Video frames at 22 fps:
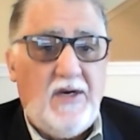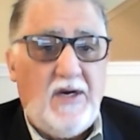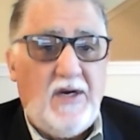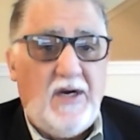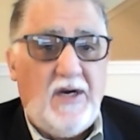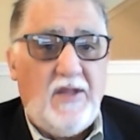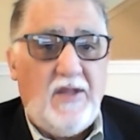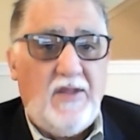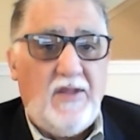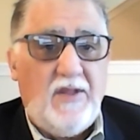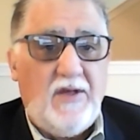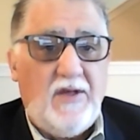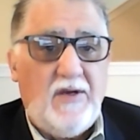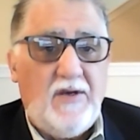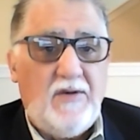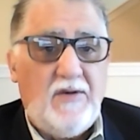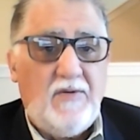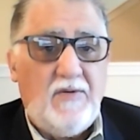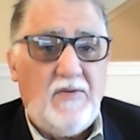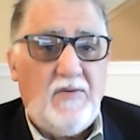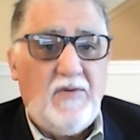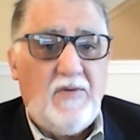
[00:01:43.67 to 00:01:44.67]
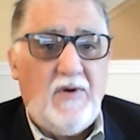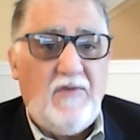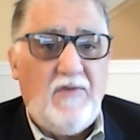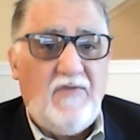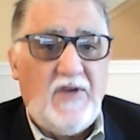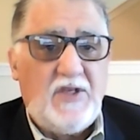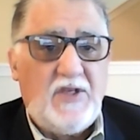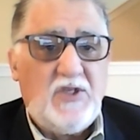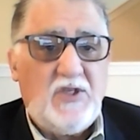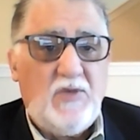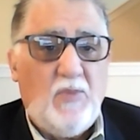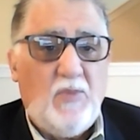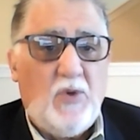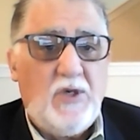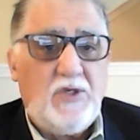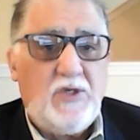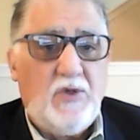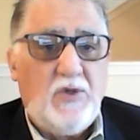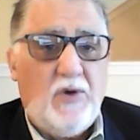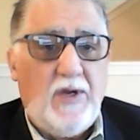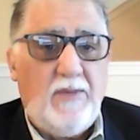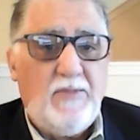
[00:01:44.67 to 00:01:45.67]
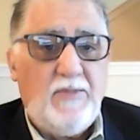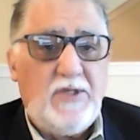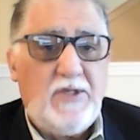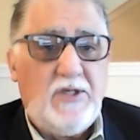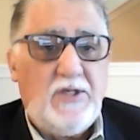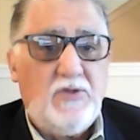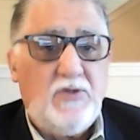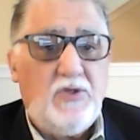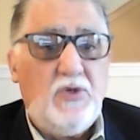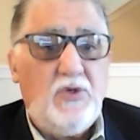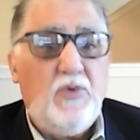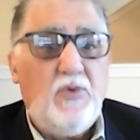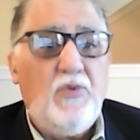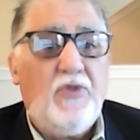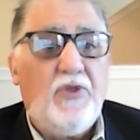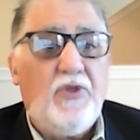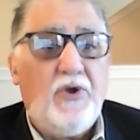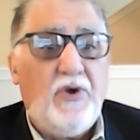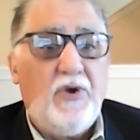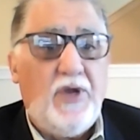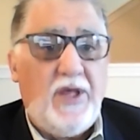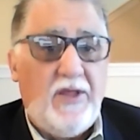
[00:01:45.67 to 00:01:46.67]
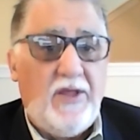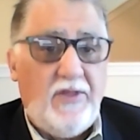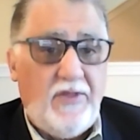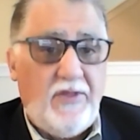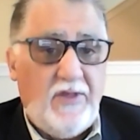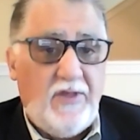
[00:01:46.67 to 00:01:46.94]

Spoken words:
the eviction moratorium until June 30th,